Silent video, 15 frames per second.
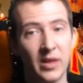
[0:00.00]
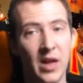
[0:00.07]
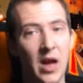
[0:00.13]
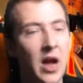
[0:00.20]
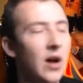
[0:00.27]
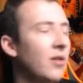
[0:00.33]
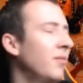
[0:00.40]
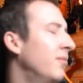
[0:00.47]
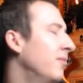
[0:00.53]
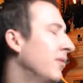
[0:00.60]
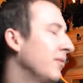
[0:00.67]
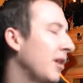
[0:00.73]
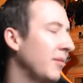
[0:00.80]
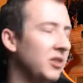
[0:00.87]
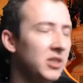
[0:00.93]

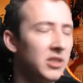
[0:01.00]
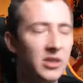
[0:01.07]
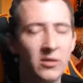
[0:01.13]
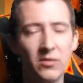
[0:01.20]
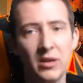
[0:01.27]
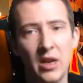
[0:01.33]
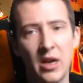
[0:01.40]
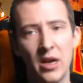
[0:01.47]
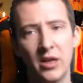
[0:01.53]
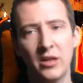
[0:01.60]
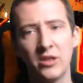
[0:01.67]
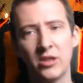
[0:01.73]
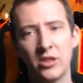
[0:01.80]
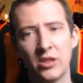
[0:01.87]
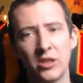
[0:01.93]
I'm still on a
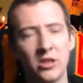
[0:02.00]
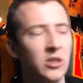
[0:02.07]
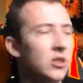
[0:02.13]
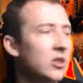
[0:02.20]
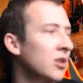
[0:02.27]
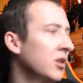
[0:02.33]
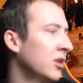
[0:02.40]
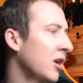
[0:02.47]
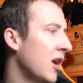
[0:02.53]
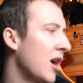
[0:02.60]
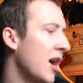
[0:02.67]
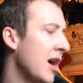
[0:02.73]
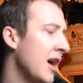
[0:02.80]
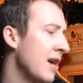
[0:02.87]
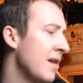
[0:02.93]
hunt
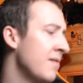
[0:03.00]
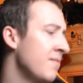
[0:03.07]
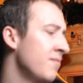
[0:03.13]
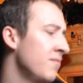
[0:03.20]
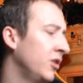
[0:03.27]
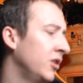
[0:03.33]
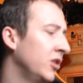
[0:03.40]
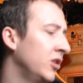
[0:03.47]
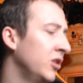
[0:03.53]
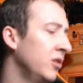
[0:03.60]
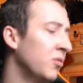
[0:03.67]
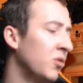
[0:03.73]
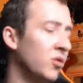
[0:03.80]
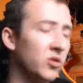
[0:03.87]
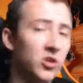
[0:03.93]
to do
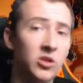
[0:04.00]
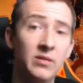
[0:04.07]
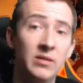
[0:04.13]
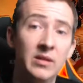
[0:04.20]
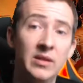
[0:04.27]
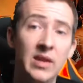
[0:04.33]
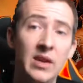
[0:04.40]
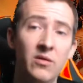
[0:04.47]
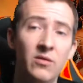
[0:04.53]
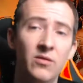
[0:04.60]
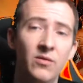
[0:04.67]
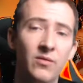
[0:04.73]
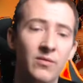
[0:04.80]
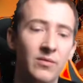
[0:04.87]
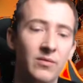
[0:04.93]
more show and tell,
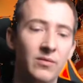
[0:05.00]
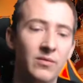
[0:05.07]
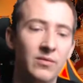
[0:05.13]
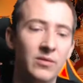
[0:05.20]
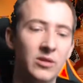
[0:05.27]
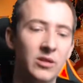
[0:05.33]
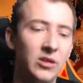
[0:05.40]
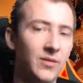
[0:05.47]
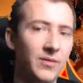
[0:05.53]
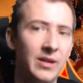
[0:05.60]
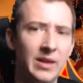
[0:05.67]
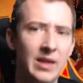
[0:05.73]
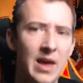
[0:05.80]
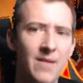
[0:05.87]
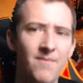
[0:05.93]
something
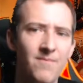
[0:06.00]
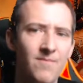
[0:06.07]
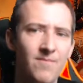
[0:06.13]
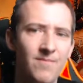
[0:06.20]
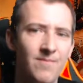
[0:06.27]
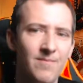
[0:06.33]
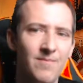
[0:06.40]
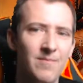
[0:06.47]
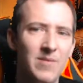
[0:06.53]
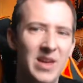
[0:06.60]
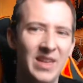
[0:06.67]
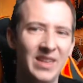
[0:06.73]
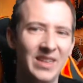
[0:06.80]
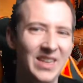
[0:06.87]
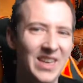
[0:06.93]
like that.
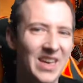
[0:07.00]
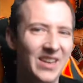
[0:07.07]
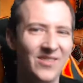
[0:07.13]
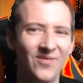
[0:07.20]
But yeah,